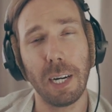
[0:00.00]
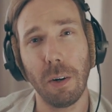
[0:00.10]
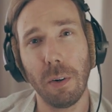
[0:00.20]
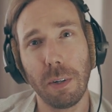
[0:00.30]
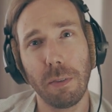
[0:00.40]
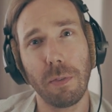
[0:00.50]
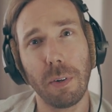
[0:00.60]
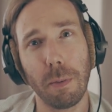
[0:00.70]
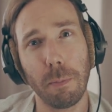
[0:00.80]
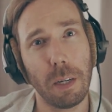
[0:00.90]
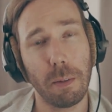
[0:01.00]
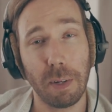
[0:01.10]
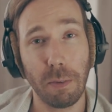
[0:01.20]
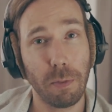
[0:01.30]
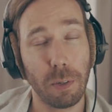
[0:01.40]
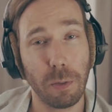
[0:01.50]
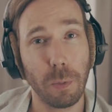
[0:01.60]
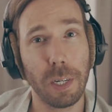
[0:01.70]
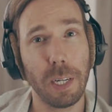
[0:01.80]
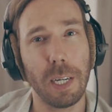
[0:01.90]
learned from my first
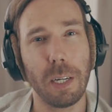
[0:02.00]
wedding,